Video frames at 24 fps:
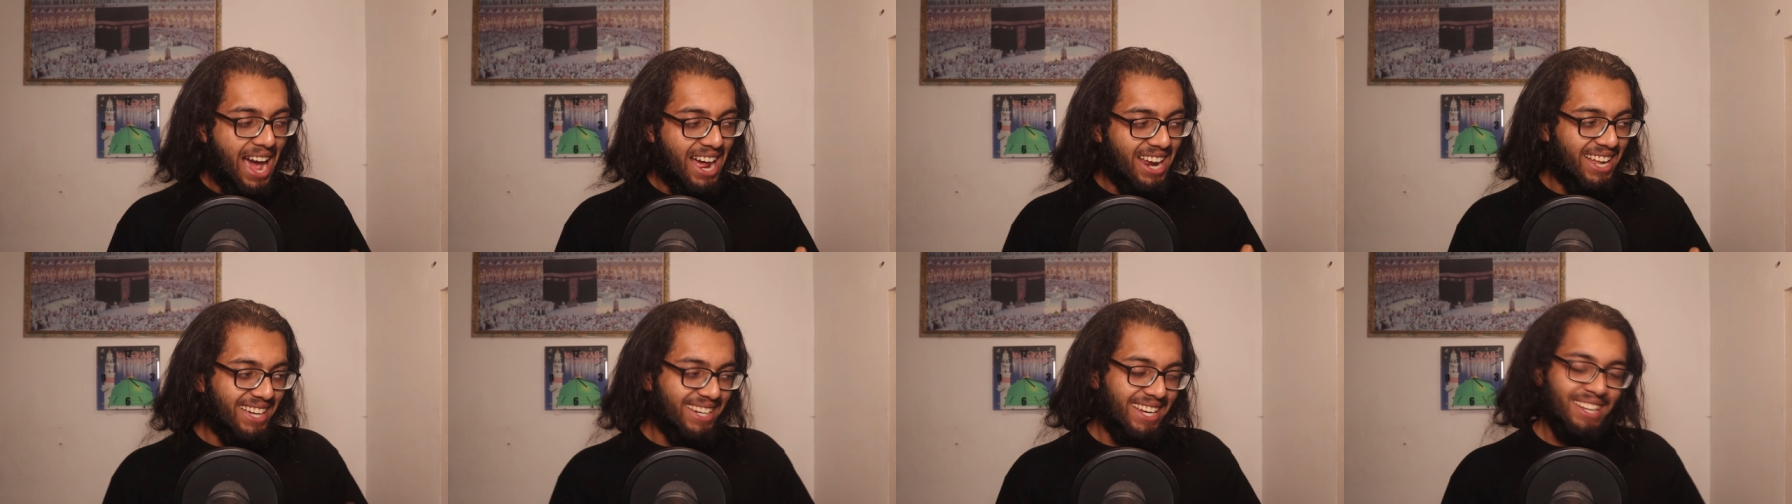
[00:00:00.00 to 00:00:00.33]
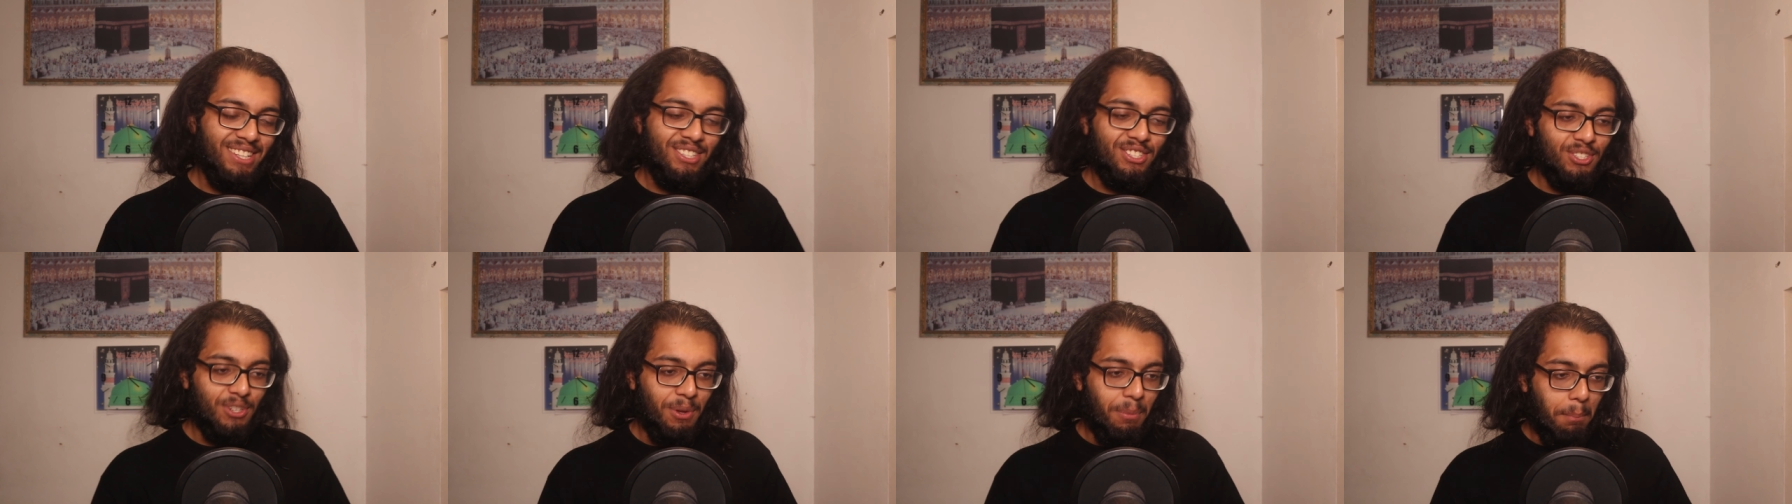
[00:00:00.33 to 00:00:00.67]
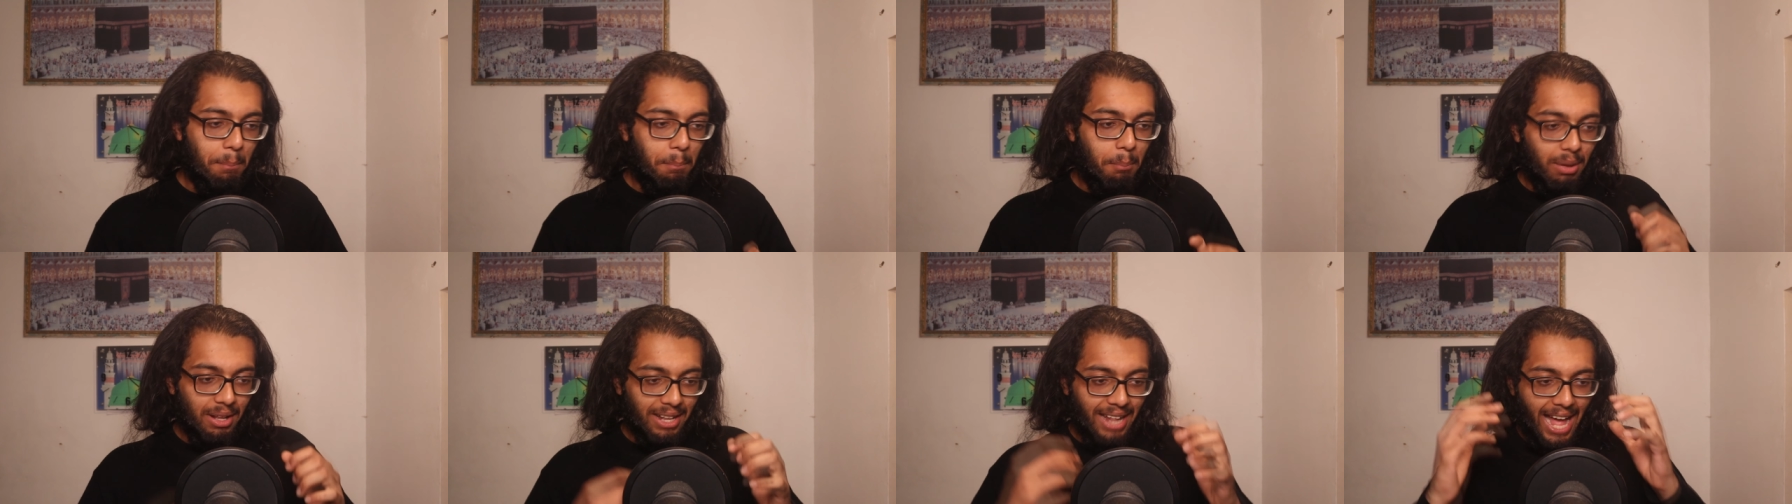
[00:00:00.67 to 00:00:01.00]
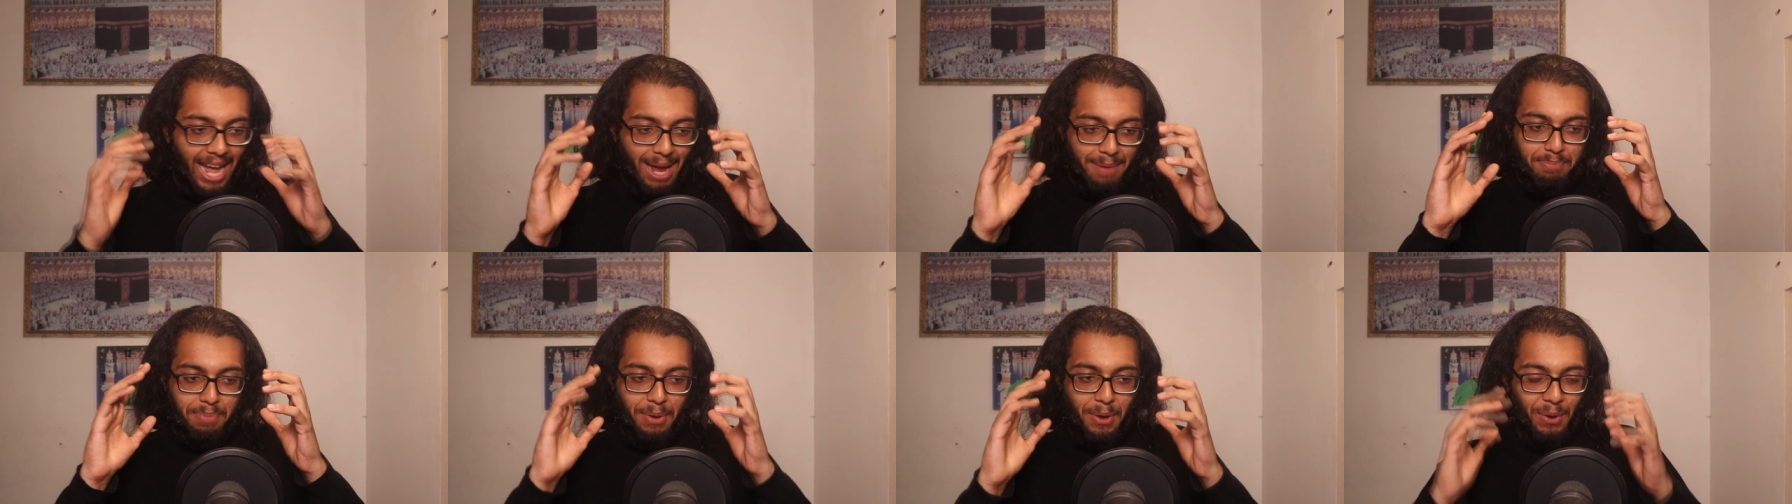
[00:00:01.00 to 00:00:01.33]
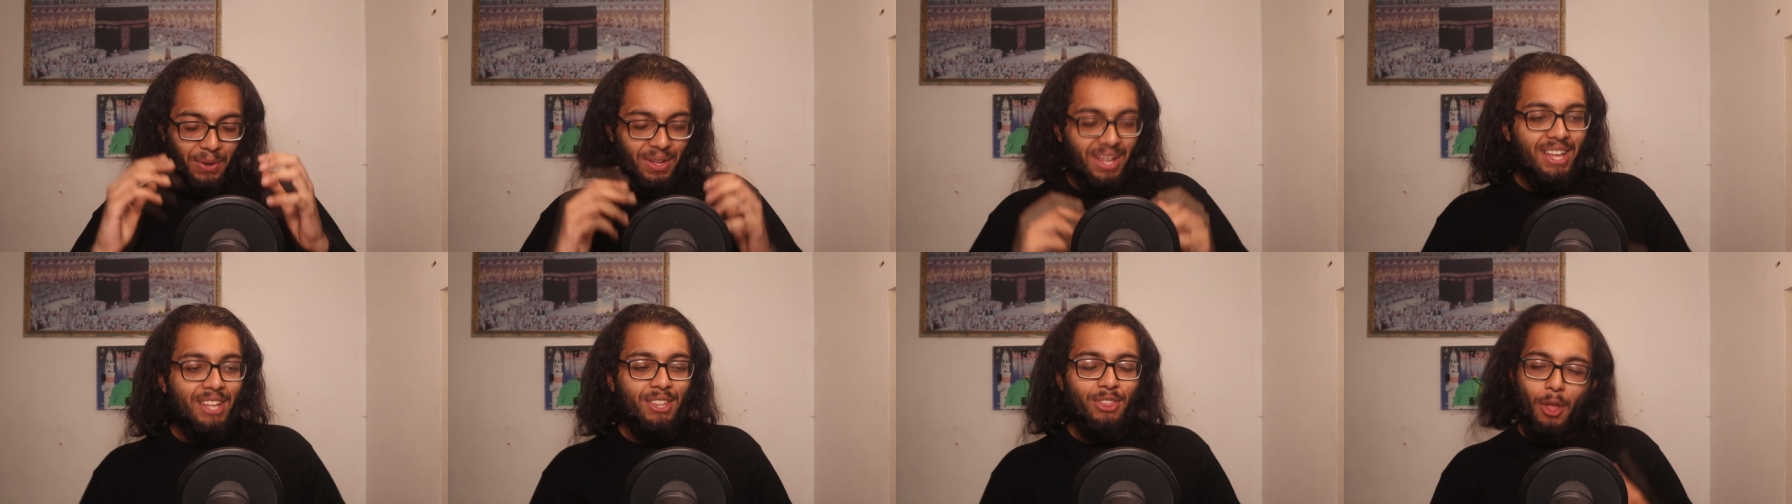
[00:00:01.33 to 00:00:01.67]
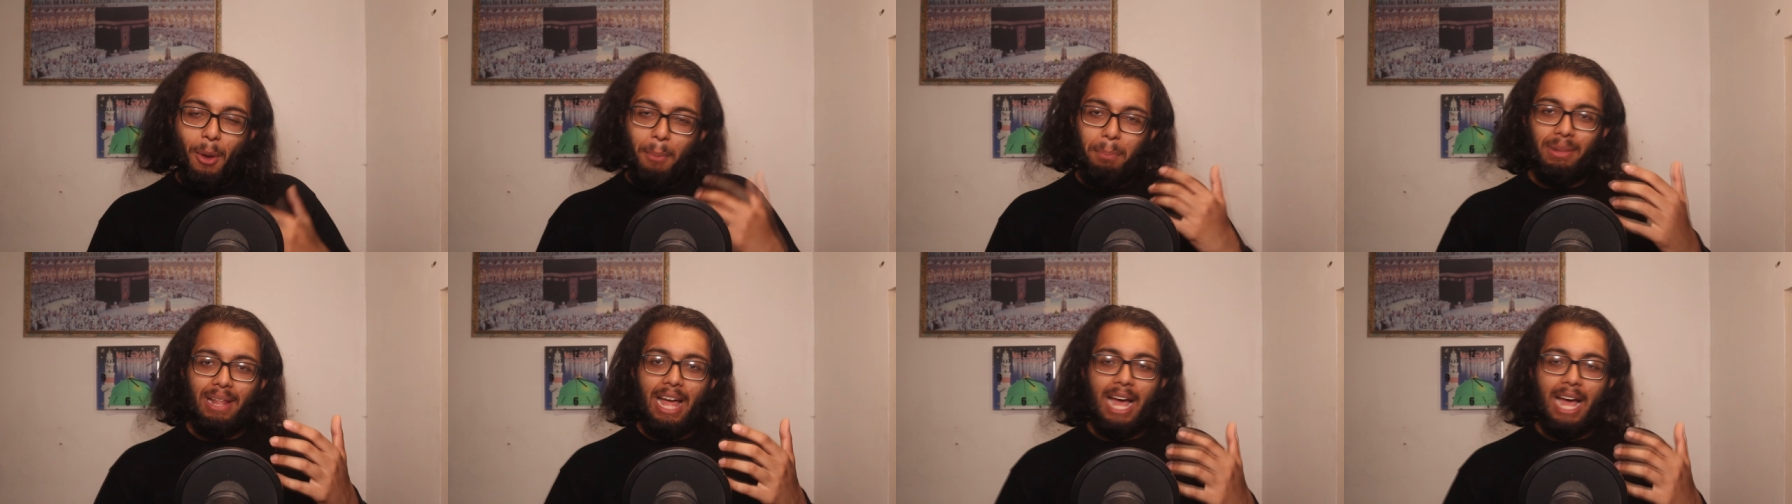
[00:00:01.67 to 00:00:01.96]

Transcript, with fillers: And I get into some black pill, not